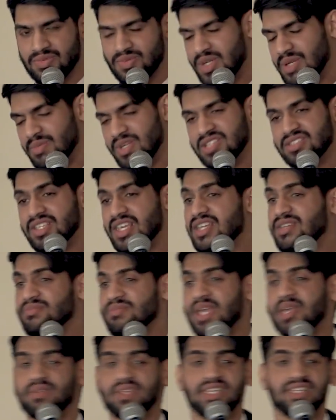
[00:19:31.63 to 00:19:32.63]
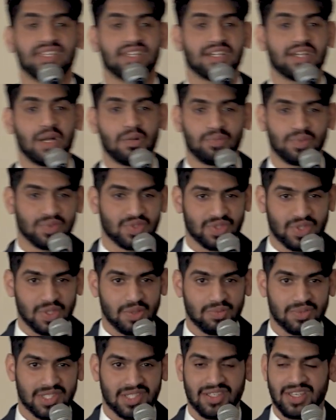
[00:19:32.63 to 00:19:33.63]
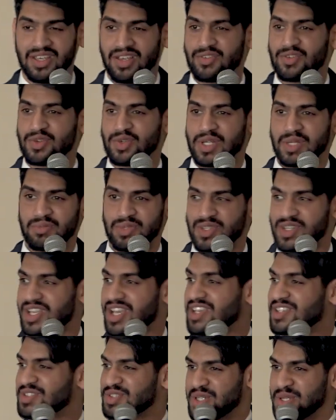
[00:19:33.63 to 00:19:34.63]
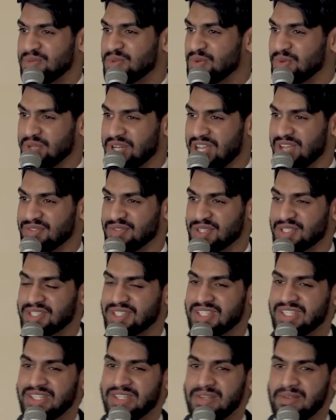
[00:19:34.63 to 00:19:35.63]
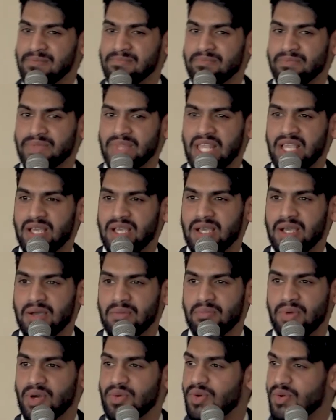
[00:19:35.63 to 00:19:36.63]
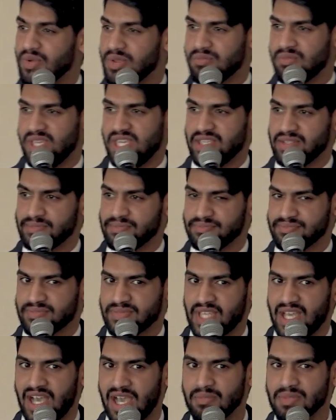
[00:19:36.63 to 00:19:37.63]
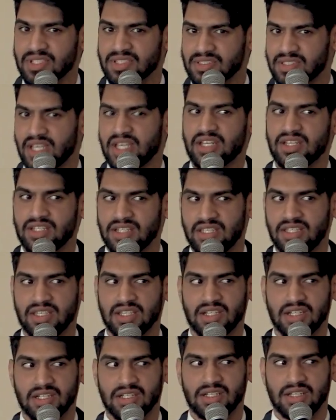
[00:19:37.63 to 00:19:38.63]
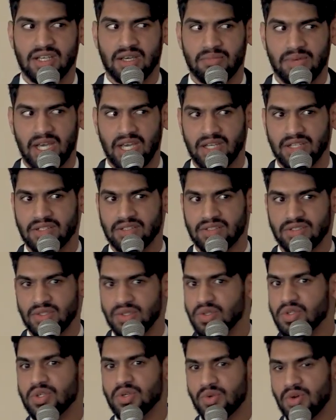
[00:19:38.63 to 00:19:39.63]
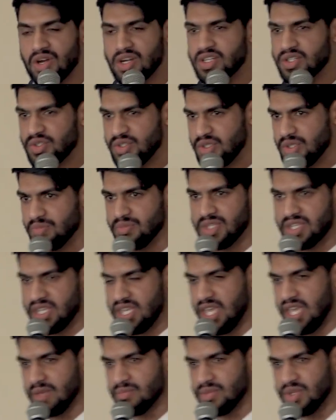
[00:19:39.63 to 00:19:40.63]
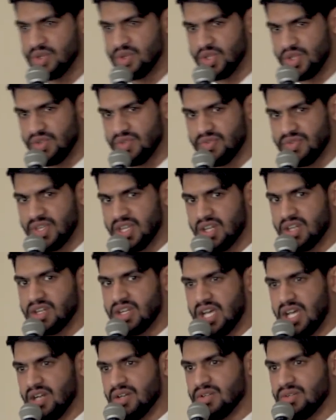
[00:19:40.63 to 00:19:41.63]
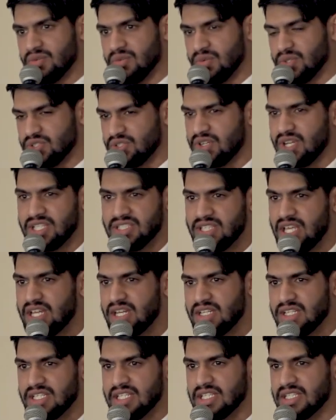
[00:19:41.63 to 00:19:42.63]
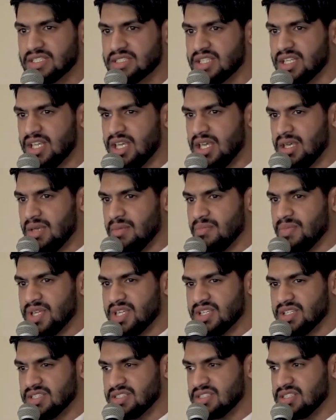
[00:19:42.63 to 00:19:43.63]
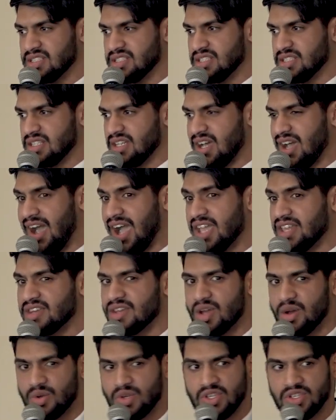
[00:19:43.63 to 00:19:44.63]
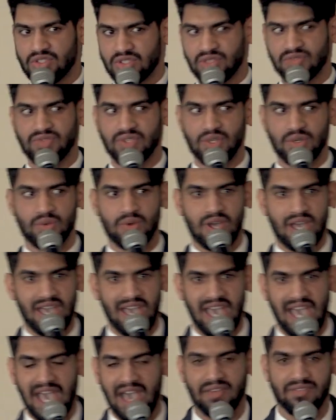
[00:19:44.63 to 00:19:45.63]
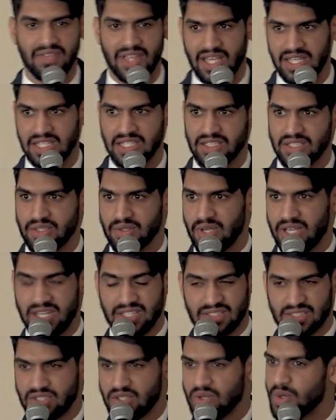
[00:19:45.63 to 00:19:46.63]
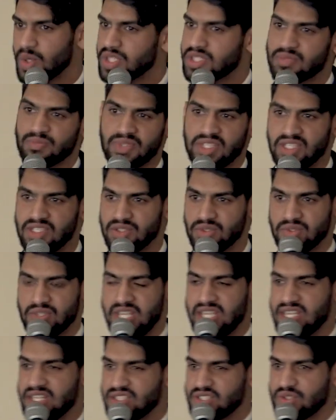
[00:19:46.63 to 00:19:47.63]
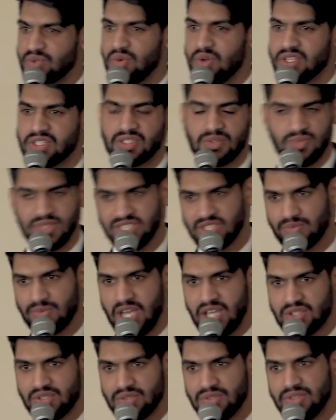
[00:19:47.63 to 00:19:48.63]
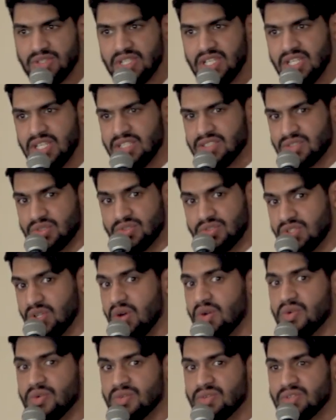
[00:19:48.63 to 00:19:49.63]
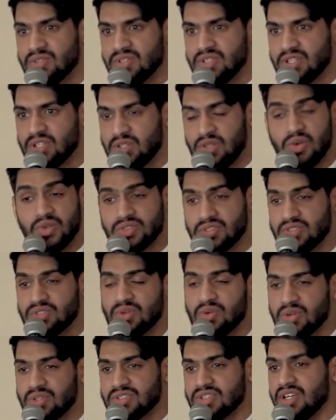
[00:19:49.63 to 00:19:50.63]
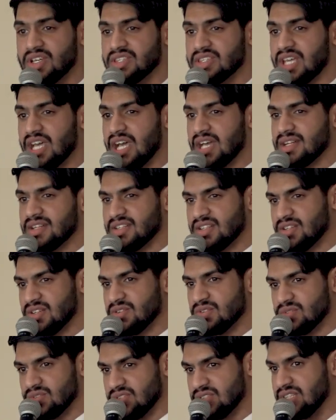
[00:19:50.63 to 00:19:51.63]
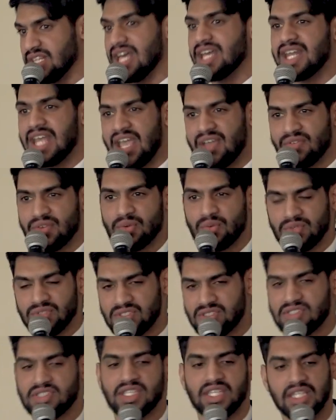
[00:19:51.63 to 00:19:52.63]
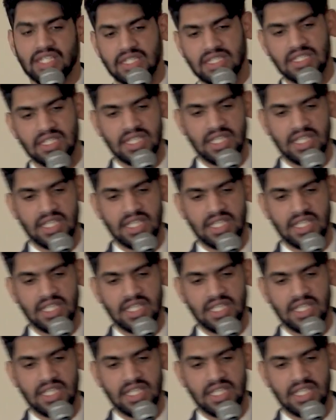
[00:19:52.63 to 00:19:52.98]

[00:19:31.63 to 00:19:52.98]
What am I saying? Maybe eating a couple scoops of creamy ice cream or whatever. But when we meet, I'm excited to hear about who you are and who you became, who you figured out what your identity is, because I know each of you have that in you, and it's going to be unique and it's going to be special. So don't close the doors on that. Let everyone see it.